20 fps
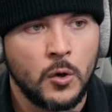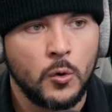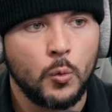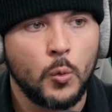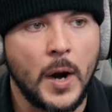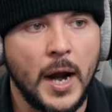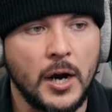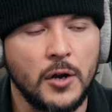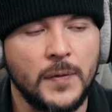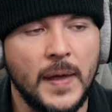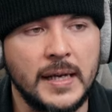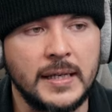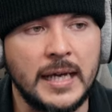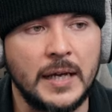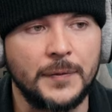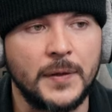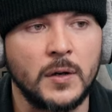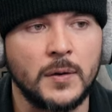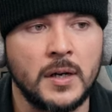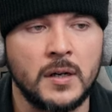where they
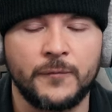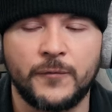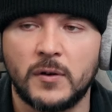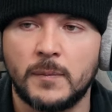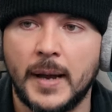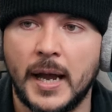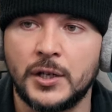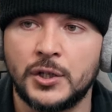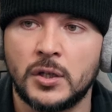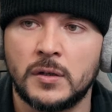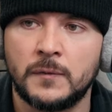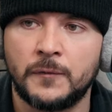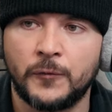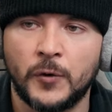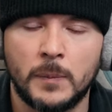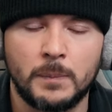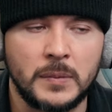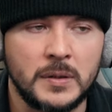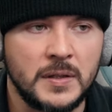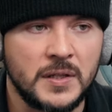get their information
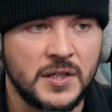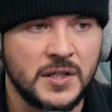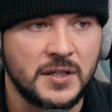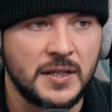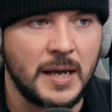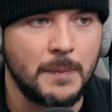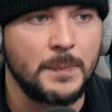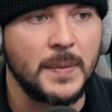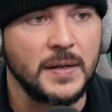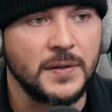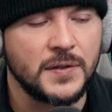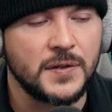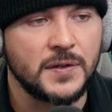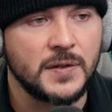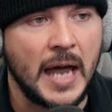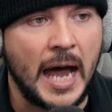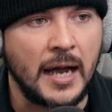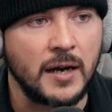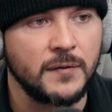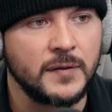from snippets
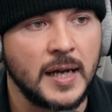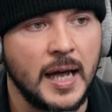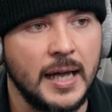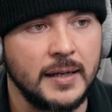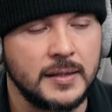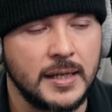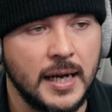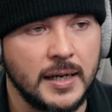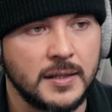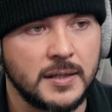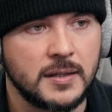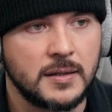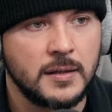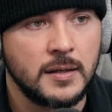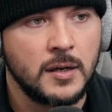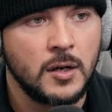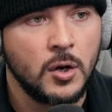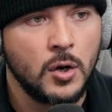out of context